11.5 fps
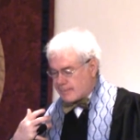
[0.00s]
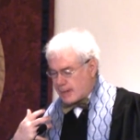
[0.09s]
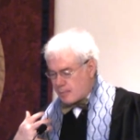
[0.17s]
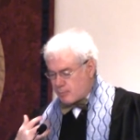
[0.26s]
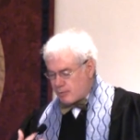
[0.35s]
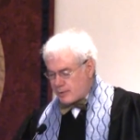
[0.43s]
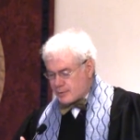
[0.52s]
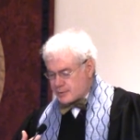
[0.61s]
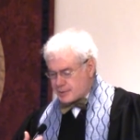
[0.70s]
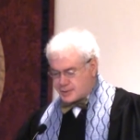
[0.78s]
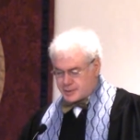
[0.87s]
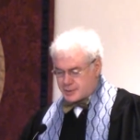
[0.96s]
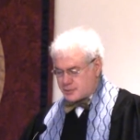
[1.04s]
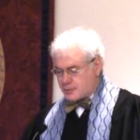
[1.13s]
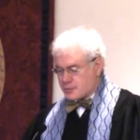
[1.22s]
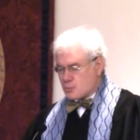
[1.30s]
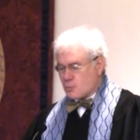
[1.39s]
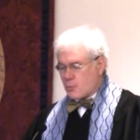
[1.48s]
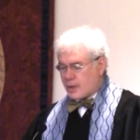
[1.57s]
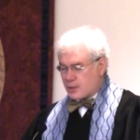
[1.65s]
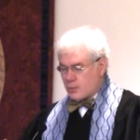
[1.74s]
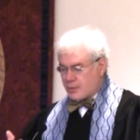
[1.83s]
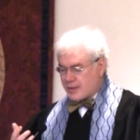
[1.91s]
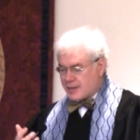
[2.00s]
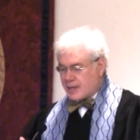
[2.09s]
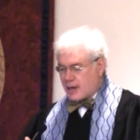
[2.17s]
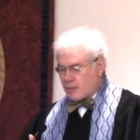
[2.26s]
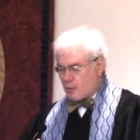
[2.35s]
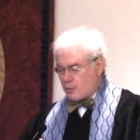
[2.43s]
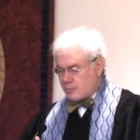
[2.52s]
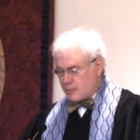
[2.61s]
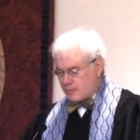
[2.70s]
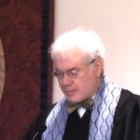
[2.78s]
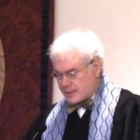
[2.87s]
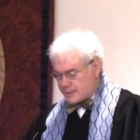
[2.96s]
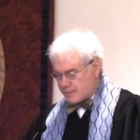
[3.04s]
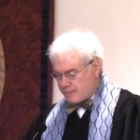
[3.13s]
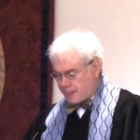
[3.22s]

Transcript: our brothers and sisters, whether within our own movement